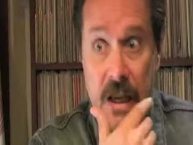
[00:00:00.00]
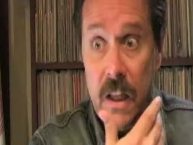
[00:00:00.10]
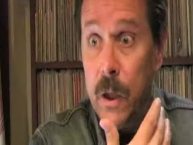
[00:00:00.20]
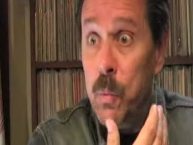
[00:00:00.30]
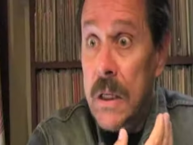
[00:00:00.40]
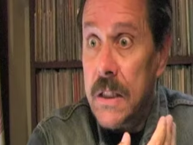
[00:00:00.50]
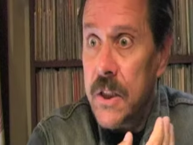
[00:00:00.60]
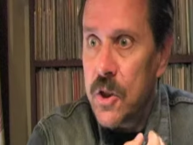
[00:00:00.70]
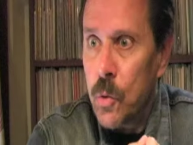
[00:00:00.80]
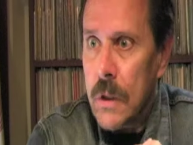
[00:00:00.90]
LA
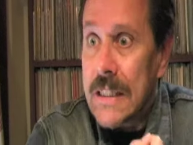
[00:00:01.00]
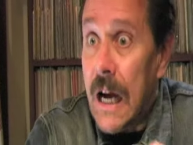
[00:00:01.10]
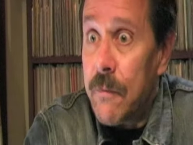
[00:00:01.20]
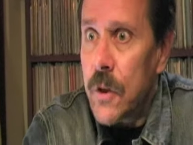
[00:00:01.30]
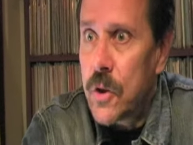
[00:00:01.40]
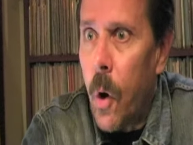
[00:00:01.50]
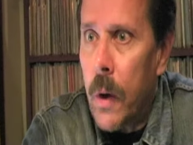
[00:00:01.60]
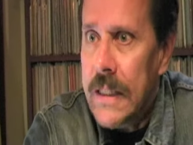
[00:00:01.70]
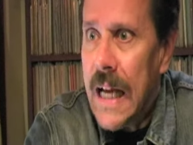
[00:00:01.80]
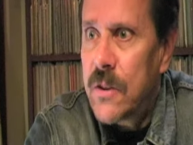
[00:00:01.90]
Weekly is doing a cover
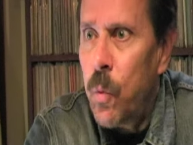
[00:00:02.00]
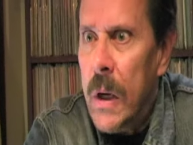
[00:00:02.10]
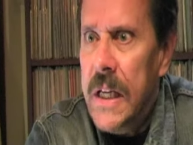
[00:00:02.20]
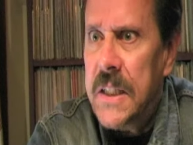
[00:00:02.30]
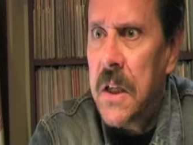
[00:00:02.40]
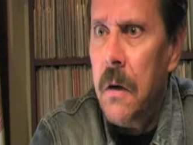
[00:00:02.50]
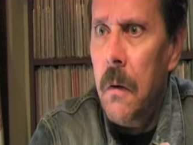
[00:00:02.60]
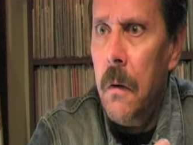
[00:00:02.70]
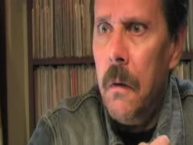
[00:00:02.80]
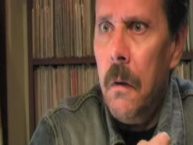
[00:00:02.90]
story next week! Okay,
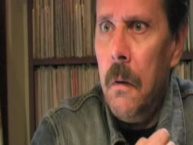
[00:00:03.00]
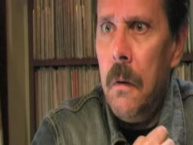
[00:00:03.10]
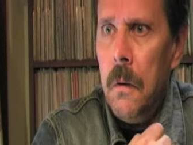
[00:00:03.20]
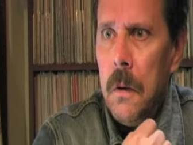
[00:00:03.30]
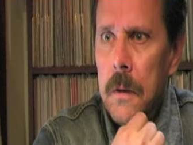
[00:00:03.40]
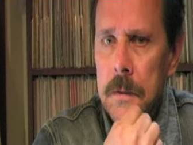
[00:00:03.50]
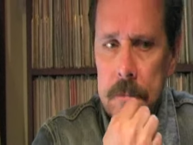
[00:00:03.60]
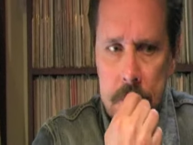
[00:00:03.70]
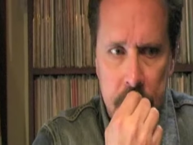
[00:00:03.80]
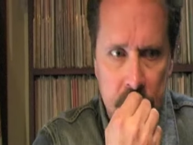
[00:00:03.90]
we've got one
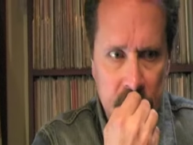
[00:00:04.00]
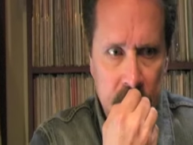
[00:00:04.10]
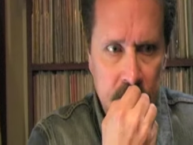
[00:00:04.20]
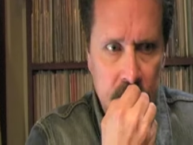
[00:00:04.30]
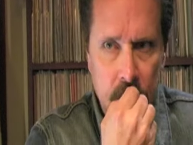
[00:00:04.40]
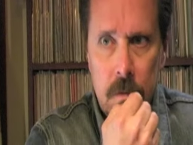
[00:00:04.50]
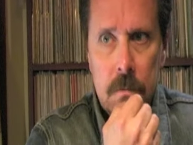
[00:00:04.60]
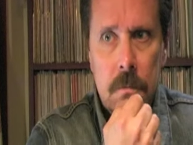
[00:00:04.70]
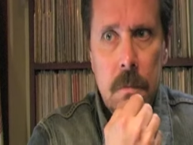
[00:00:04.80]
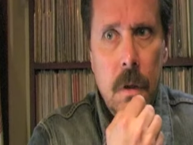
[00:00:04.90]
option at this point.
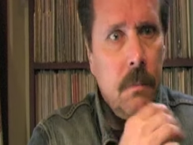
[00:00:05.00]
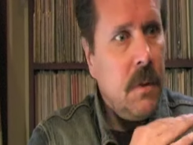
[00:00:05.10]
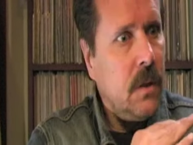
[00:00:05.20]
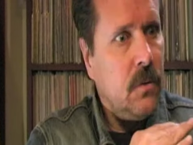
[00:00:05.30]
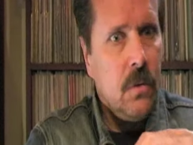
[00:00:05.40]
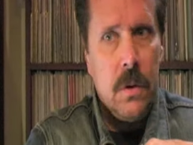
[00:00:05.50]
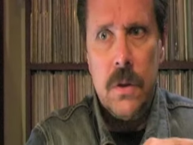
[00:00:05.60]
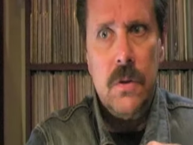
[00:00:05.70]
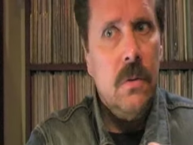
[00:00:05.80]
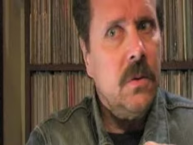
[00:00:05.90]
I'm not
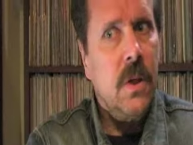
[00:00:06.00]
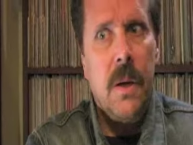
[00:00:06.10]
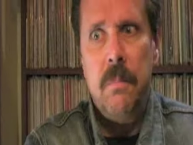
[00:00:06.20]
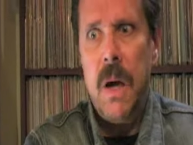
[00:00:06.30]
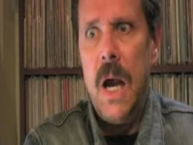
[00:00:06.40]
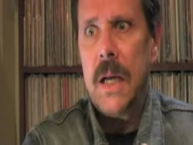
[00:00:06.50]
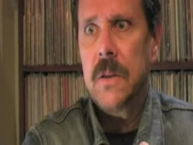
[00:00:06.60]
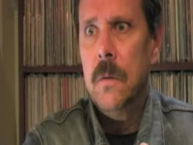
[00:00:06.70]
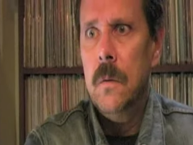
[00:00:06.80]
doing a suicide pact